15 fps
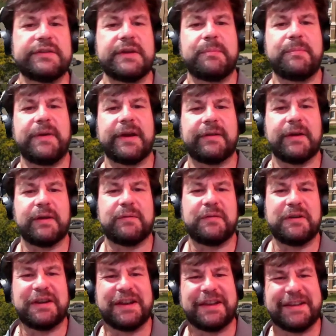that background for
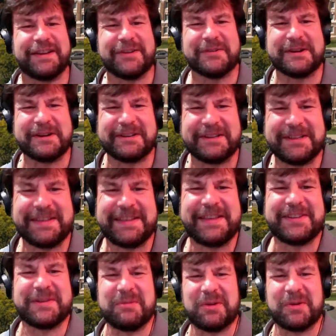today. Oh well,
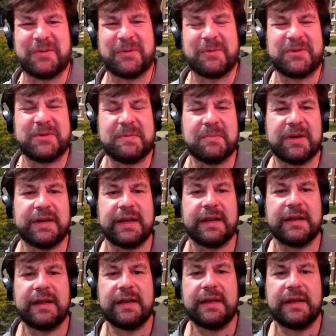something to look forward to Monday.